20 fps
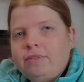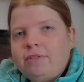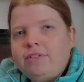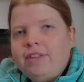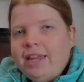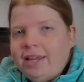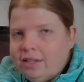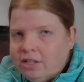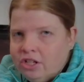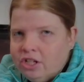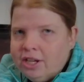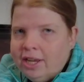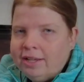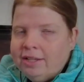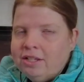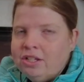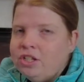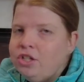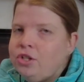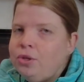take the
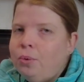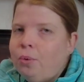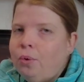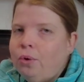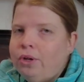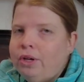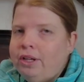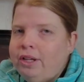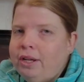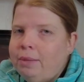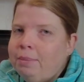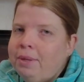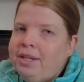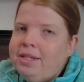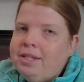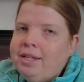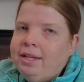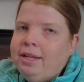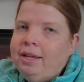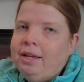chances to order the
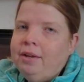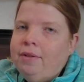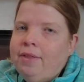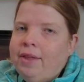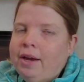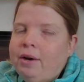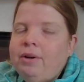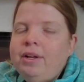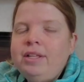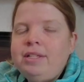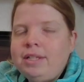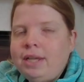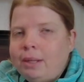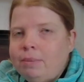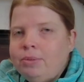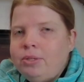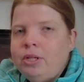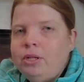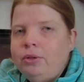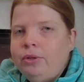amazing gear there. It's
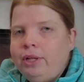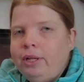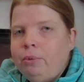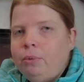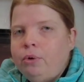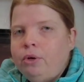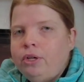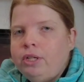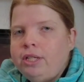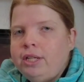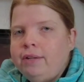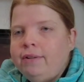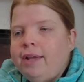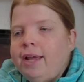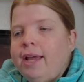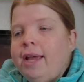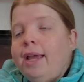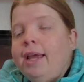absolutely worth it.